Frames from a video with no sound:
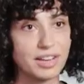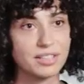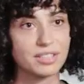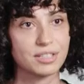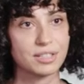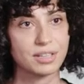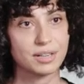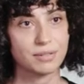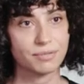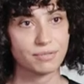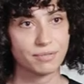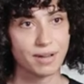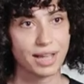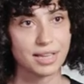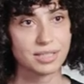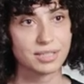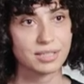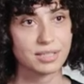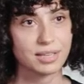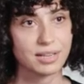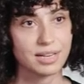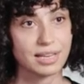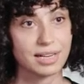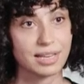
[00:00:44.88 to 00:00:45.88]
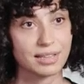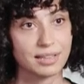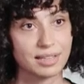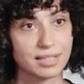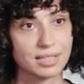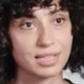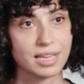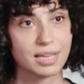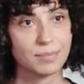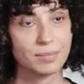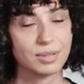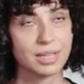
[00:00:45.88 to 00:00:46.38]
denser, faster, and at the
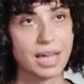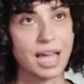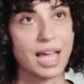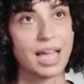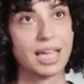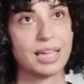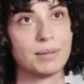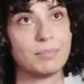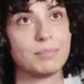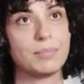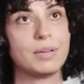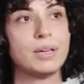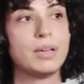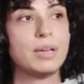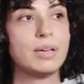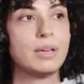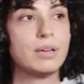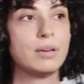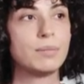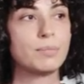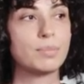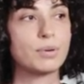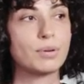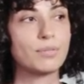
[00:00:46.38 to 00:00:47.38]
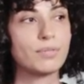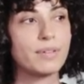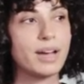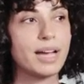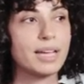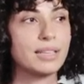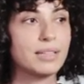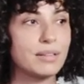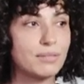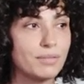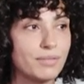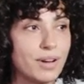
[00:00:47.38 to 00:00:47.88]
same time
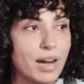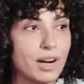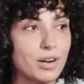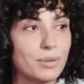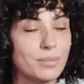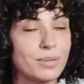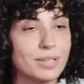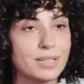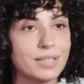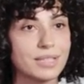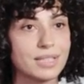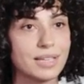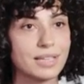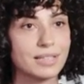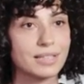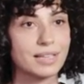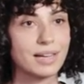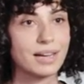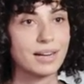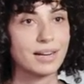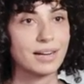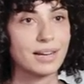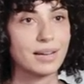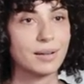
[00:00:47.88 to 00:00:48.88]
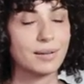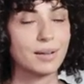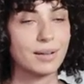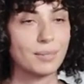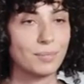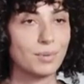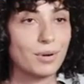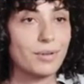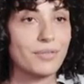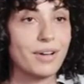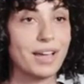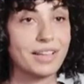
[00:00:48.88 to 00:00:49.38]
provide environments
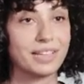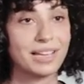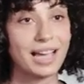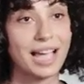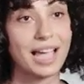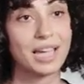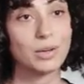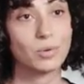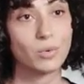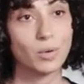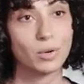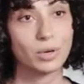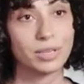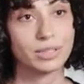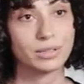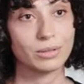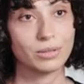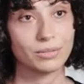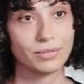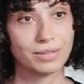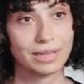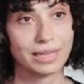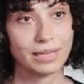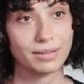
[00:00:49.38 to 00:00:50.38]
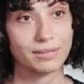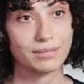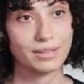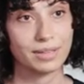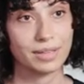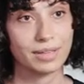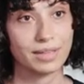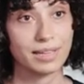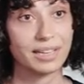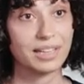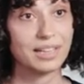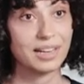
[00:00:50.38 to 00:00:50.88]
that provide high quality of
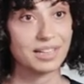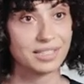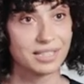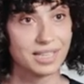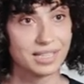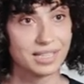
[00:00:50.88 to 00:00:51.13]
living and are